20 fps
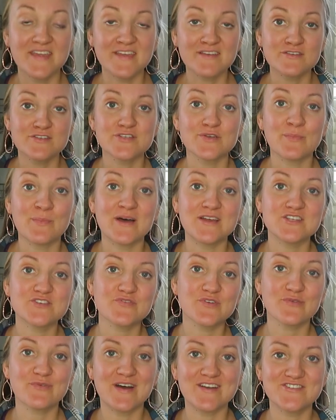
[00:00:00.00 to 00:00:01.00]
Thanks so
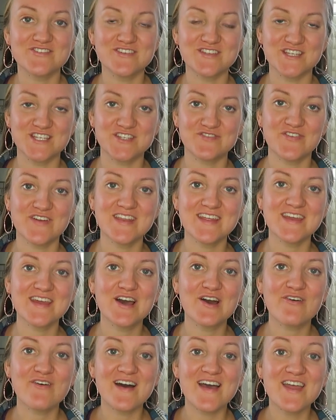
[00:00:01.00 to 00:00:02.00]
much for watching this
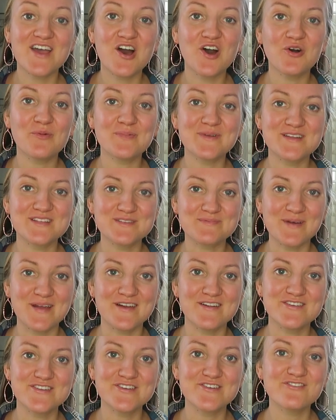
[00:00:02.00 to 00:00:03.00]
video. I hope it
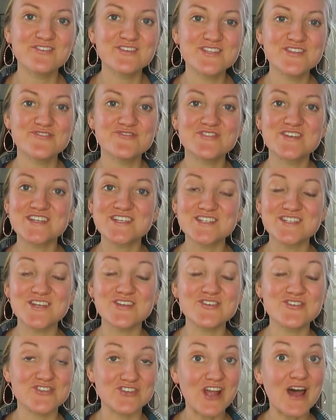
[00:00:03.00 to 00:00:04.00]
inspired you to
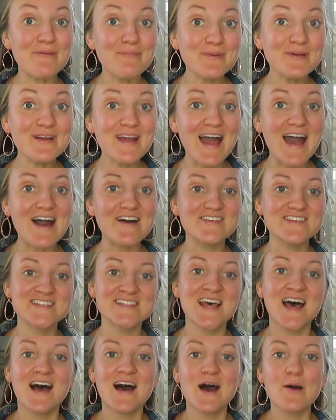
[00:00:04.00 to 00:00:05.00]
just shop your
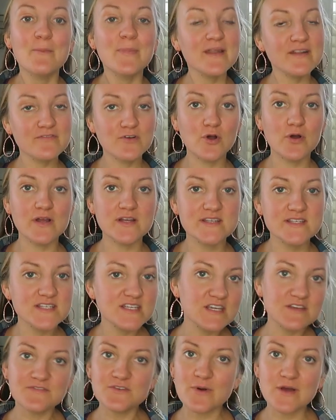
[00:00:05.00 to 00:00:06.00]
house. But of course,
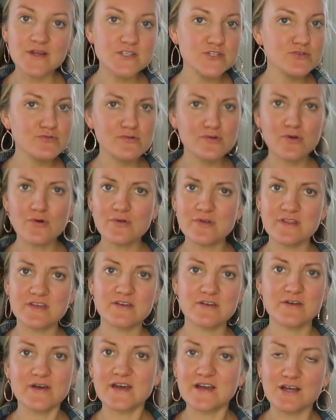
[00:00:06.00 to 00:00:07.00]
if you want to, go
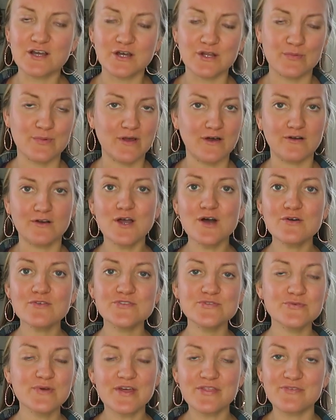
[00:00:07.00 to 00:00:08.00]
to a Goodwill,
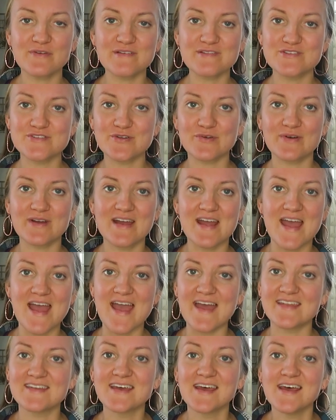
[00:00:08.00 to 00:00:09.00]
go to a thrift store
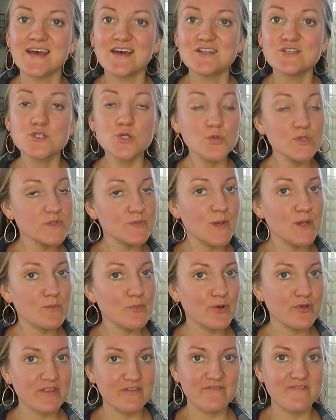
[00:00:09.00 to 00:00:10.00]
and don't
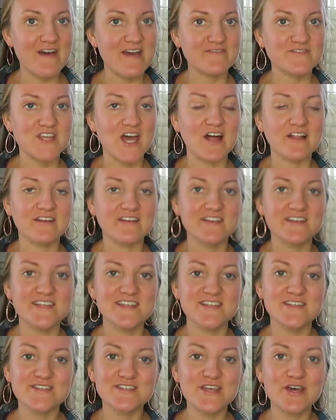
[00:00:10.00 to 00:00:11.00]
spend more than
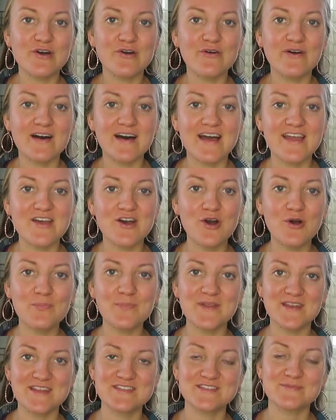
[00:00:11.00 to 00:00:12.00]
$5. So I
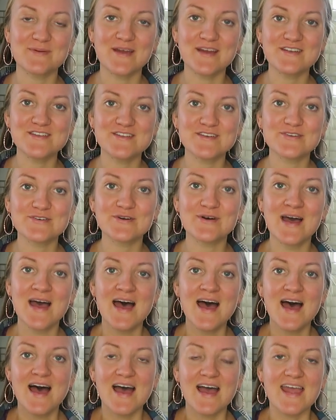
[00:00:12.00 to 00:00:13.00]
hope it inspired you.
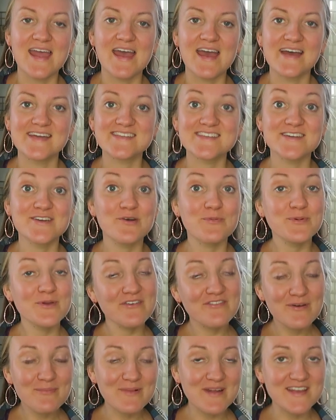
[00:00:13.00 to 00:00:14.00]
And I hope
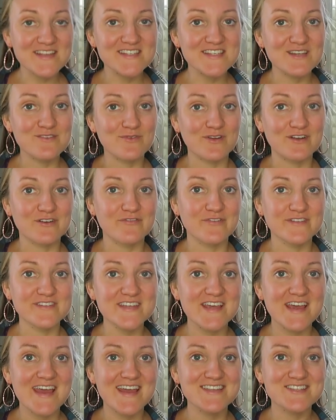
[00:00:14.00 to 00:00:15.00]
you have a blessed and wonderful
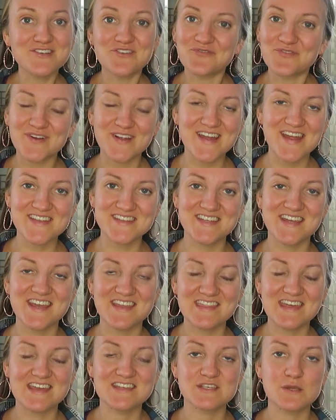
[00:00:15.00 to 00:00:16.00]
day. Don't forget to
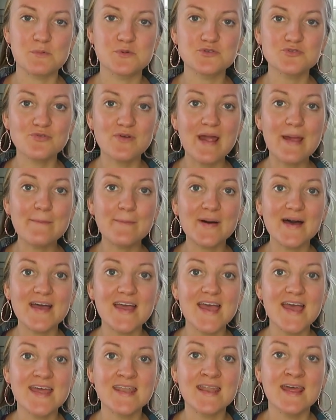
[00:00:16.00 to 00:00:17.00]
hit that subscribe
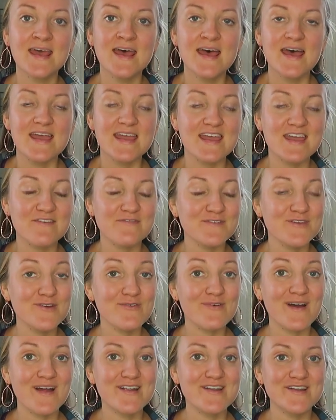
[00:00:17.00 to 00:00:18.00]
button if
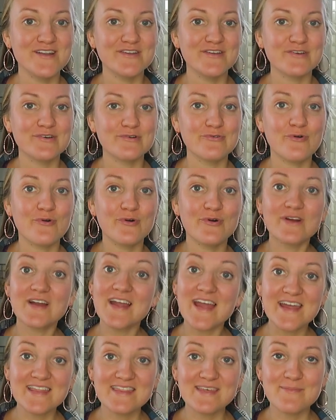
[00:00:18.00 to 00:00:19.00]
you are new
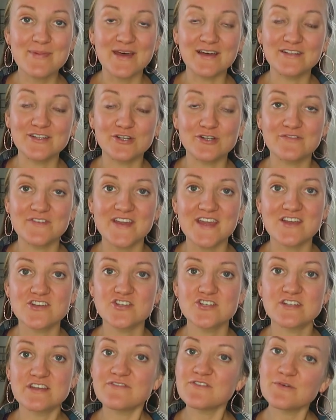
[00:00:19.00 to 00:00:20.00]
or and the bell
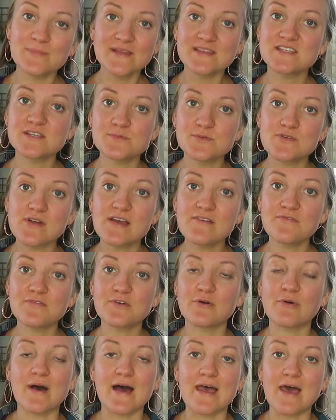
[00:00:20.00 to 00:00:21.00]
notification if you've been subscribed
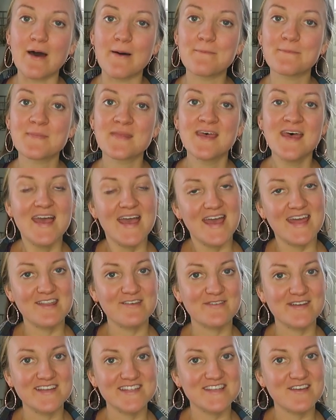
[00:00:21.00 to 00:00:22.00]
for a while.
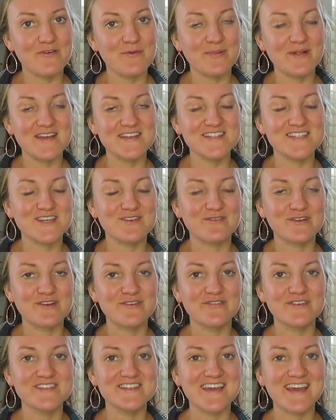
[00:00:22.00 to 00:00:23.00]
Anyways, have a blessed and
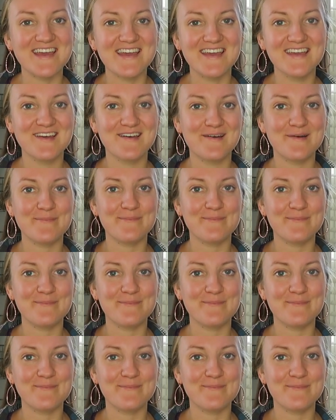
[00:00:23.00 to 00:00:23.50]
wonderful day.